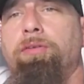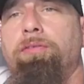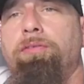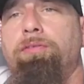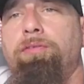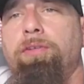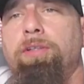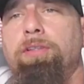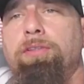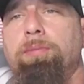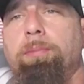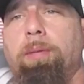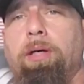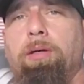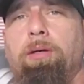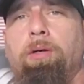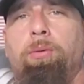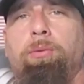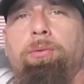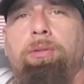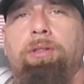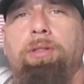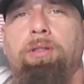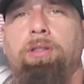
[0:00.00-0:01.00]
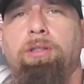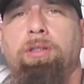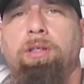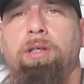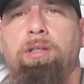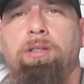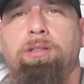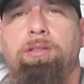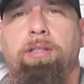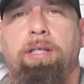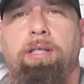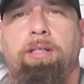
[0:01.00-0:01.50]
the fence about owning a
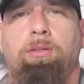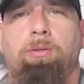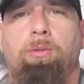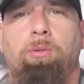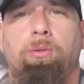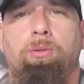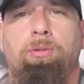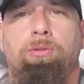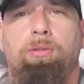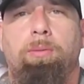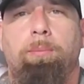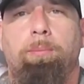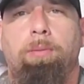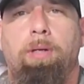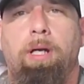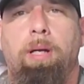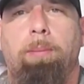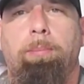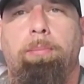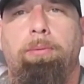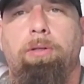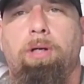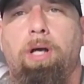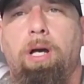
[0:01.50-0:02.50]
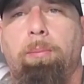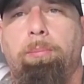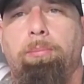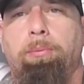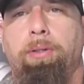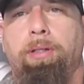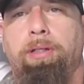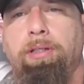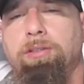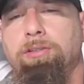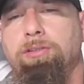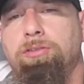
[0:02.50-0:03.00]
gun to take course on proper
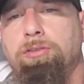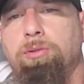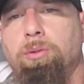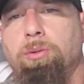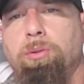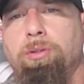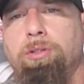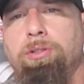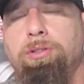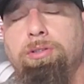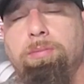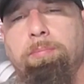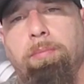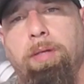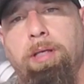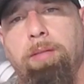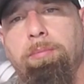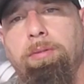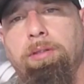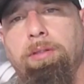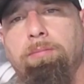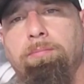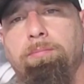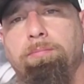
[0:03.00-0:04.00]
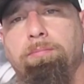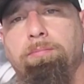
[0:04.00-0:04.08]
operating and storage, maybe